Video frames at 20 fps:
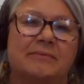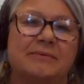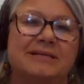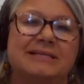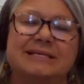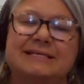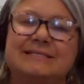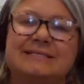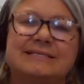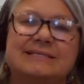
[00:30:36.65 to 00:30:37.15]
I
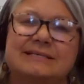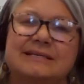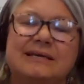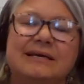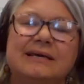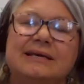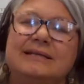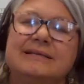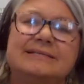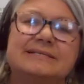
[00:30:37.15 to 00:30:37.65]
mean, this
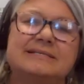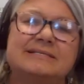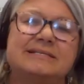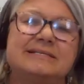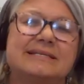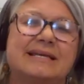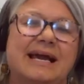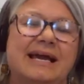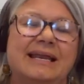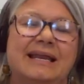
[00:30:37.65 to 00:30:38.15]
is
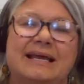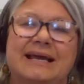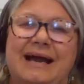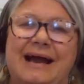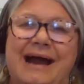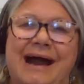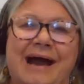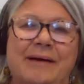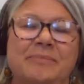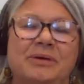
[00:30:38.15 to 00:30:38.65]
just kind of
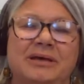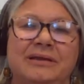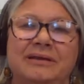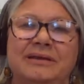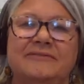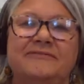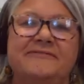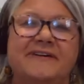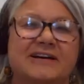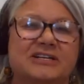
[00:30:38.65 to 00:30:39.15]

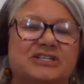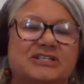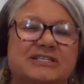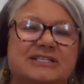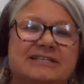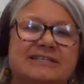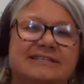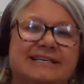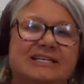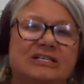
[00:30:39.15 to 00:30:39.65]
common
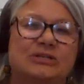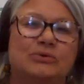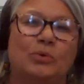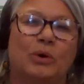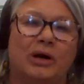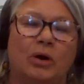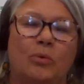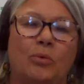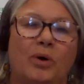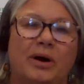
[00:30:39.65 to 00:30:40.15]
infectious disease
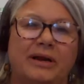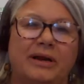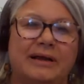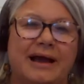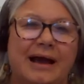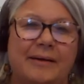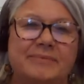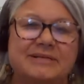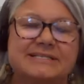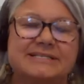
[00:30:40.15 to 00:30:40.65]
101
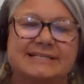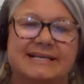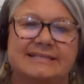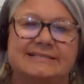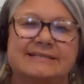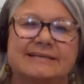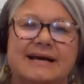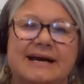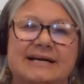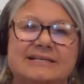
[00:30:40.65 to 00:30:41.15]
common
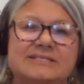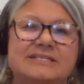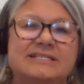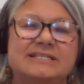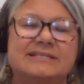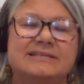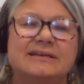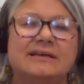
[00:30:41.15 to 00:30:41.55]
sense, guys.